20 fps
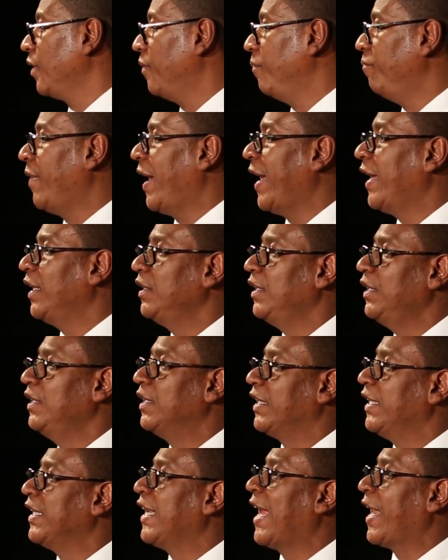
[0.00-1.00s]
mainly
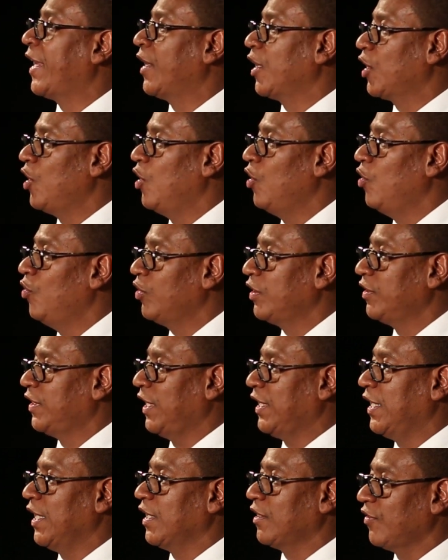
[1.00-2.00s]
to get out of the cold because
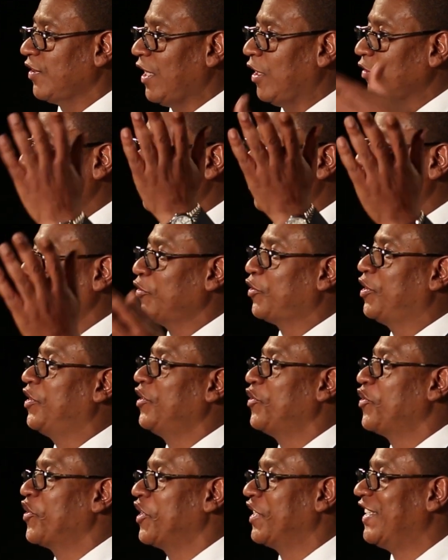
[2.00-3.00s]
they kicked us out the shelter
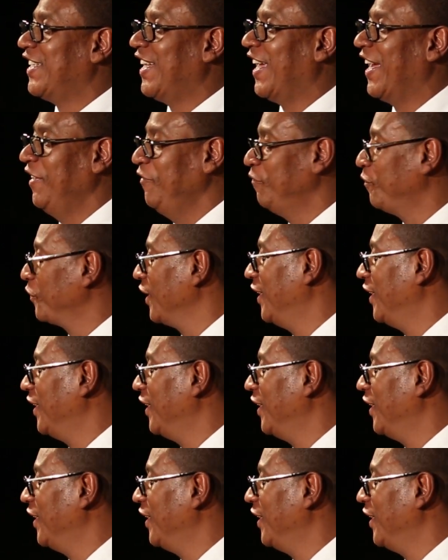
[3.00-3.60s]
during the day.